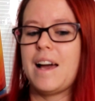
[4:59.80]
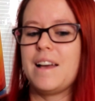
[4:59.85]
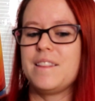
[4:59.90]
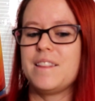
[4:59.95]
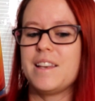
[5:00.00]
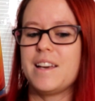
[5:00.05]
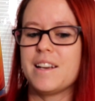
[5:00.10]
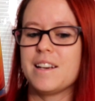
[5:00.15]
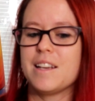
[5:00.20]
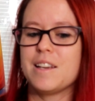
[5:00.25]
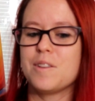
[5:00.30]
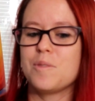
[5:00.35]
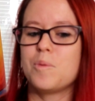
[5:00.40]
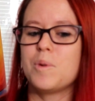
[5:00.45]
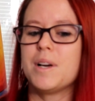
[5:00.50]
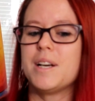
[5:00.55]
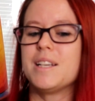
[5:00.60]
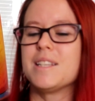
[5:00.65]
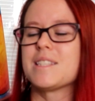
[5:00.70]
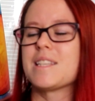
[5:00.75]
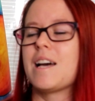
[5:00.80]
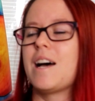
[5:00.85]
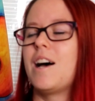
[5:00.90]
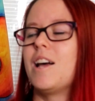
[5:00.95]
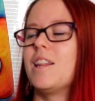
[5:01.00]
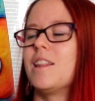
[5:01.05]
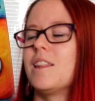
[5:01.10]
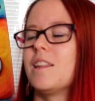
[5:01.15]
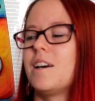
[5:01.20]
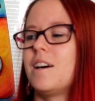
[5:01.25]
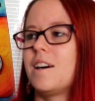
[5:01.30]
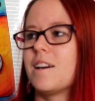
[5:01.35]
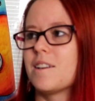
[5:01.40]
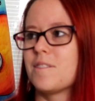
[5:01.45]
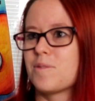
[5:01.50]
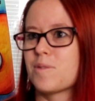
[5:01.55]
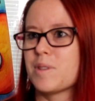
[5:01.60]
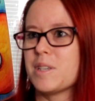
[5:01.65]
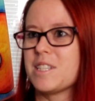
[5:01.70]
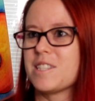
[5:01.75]
And then it was a lot
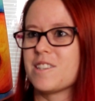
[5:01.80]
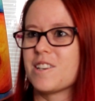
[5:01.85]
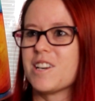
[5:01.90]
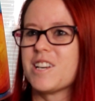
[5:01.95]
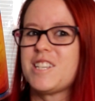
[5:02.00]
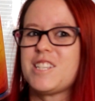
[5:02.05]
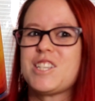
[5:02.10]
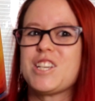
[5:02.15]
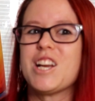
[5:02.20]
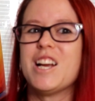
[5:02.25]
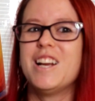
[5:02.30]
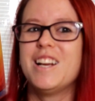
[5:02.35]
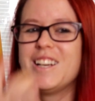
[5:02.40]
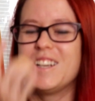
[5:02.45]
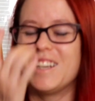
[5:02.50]
of research.